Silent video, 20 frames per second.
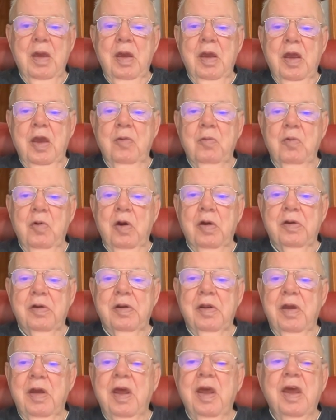It
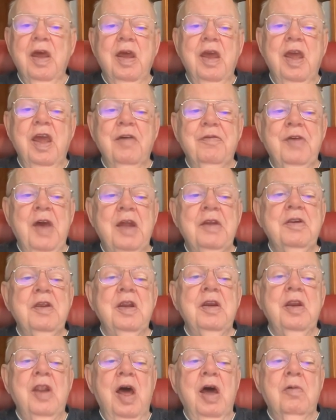worked. If that
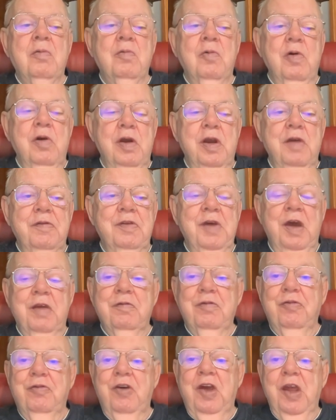did not work, if
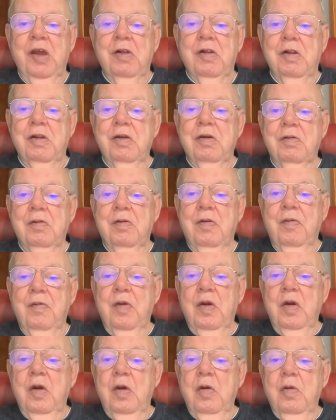that failed,
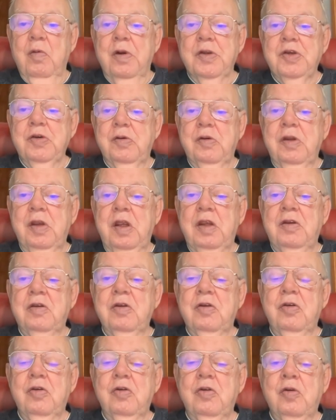what you'd need
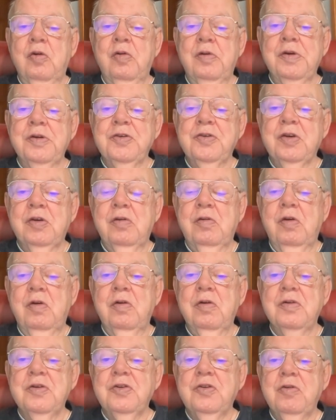to do is
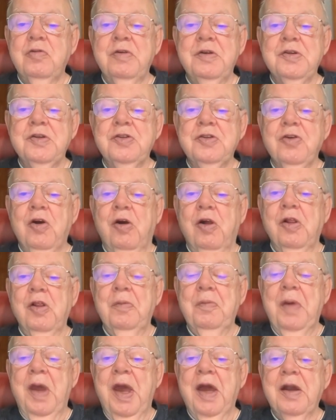to install the
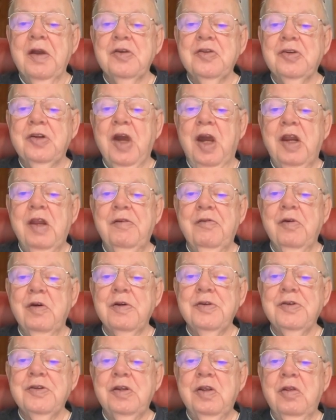package
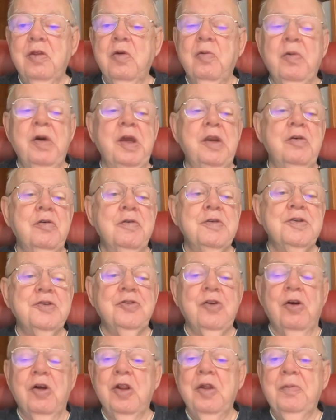Tidyverse. And the way to
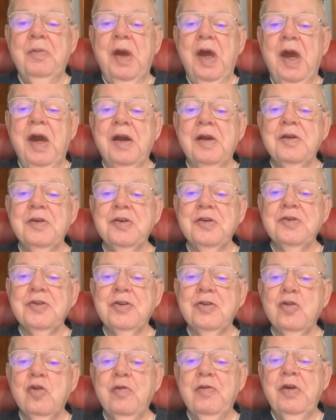install the package is
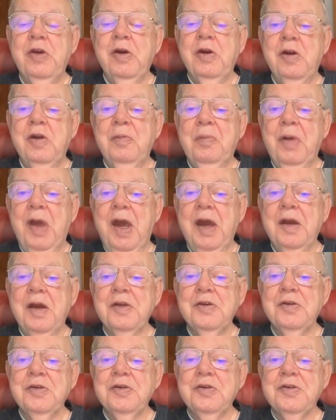to go over here to
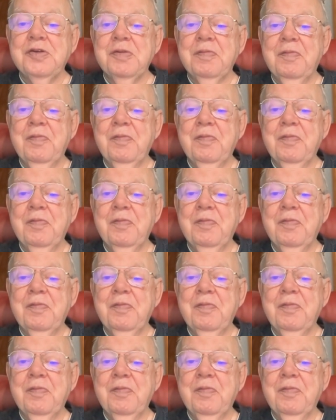Packages